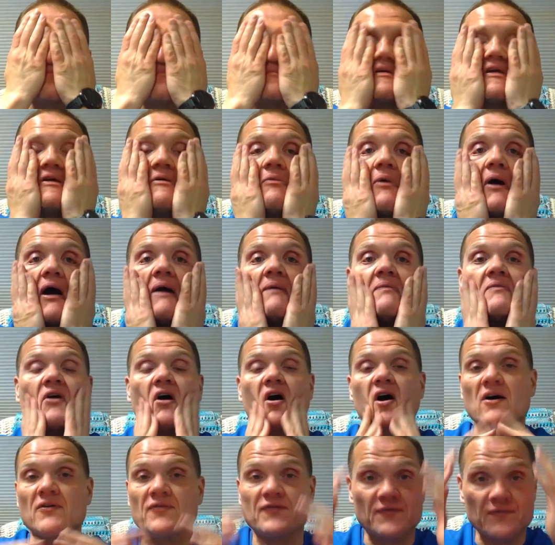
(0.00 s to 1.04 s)
He wiped
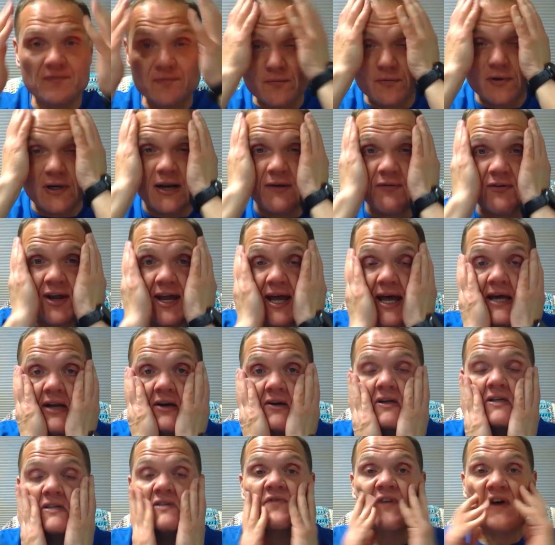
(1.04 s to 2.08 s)
off whatever he had
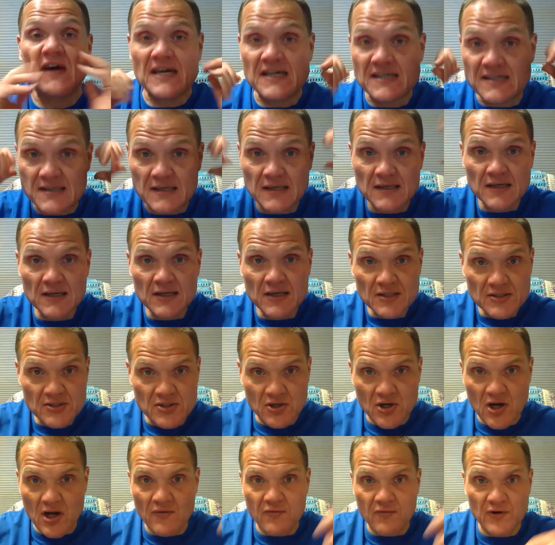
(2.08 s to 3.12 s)
on his face,
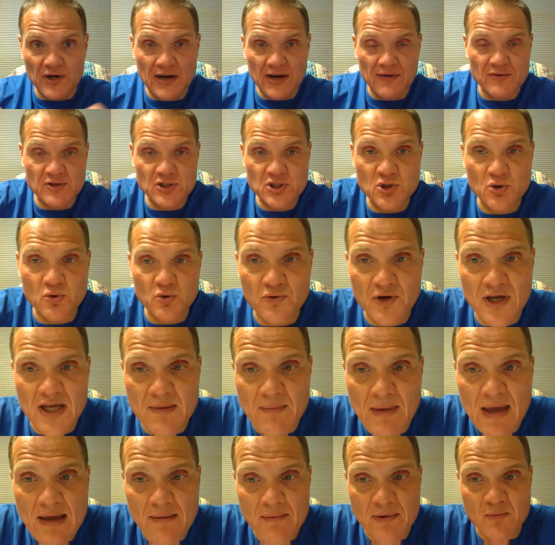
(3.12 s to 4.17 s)
took off whatever jewelry he
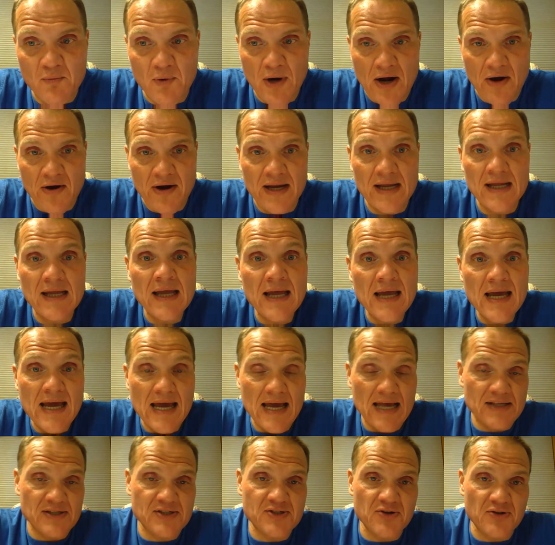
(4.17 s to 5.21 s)
may have been wearing,
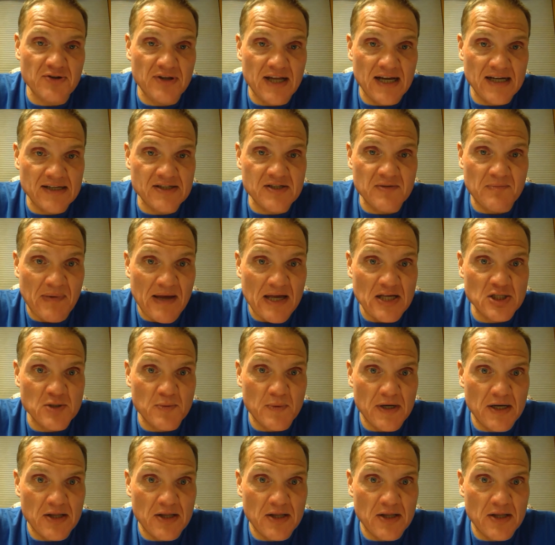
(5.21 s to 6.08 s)
and stood next to Benjamin.